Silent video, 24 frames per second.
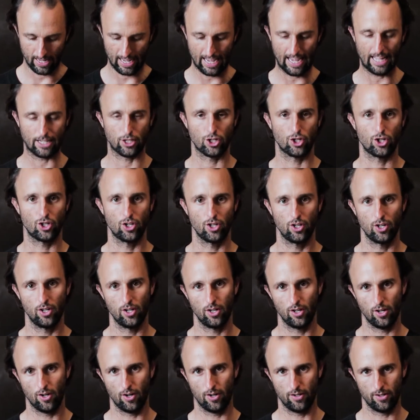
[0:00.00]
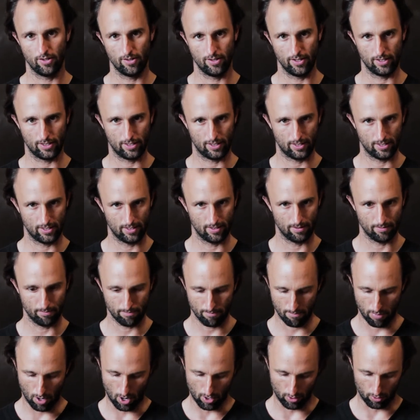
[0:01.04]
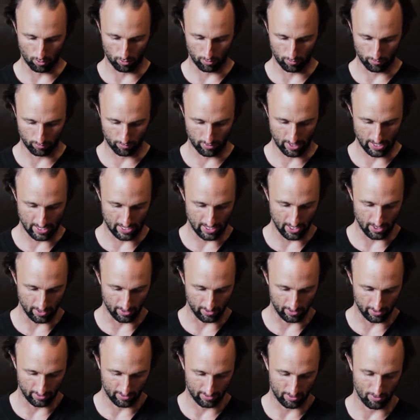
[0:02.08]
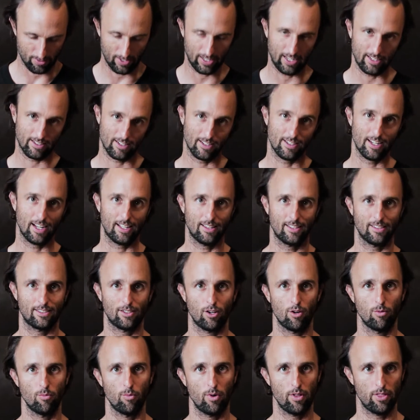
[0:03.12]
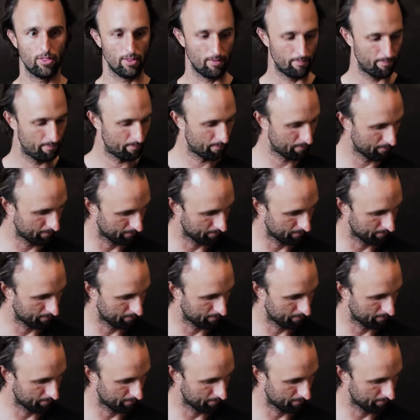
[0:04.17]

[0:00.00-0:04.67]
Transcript: etch onto this bottle right here. So they get to take this home with them.